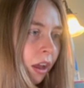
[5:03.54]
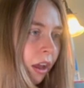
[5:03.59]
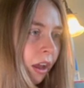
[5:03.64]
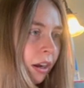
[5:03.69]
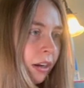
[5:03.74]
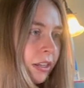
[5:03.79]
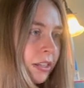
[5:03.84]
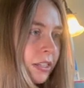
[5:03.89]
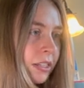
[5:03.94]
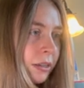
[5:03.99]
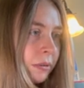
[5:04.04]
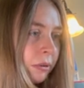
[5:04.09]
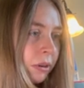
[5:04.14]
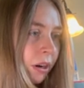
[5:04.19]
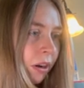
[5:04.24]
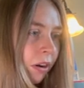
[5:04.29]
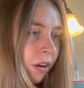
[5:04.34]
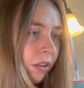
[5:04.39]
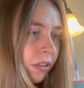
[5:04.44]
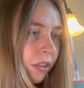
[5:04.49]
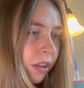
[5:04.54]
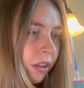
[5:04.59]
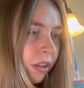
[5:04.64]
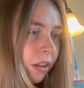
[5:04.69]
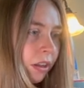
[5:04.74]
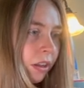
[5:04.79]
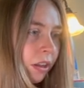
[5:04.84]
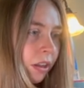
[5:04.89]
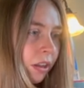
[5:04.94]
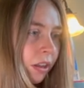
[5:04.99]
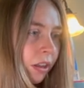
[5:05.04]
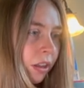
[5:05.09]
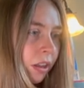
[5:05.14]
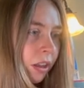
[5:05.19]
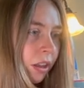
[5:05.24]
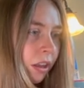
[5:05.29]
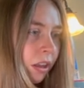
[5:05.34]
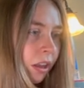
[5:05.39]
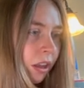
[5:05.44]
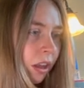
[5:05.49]
Let me see what all the,
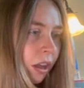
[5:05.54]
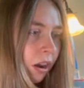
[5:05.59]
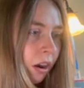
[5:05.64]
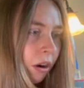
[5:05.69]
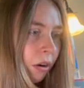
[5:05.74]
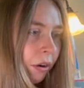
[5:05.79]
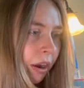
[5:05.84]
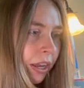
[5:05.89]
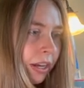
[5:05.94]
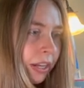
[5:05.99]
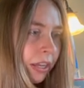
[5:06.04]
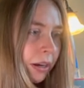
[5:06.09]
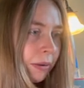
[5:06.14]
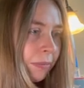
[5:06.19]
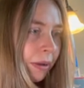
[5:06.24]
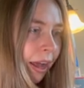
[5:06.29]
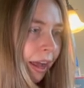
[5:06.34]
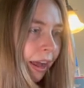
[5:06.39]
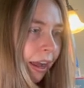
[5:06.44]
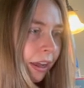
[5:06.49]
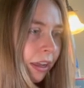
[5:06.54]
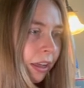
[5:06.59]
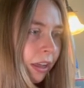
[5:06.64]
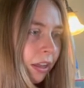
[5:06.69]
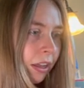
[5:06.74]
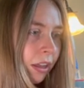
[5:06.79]
oh, I need a bag.